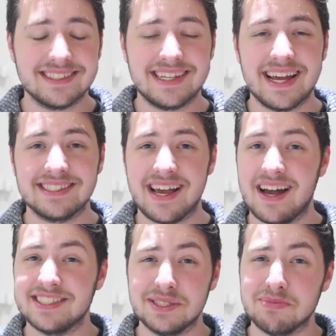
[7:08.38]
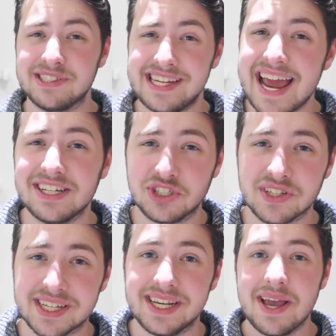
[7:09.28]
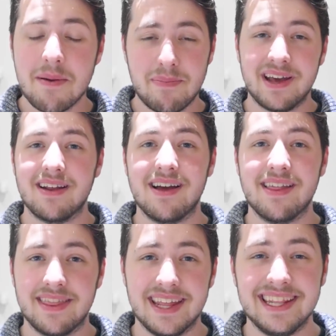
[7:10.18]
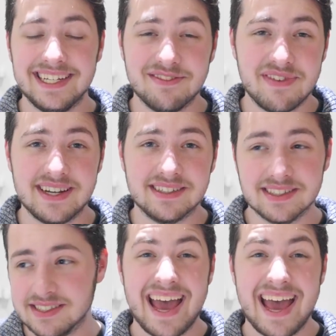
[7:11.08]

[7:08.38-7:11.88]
stats are substantially better than the Defender's.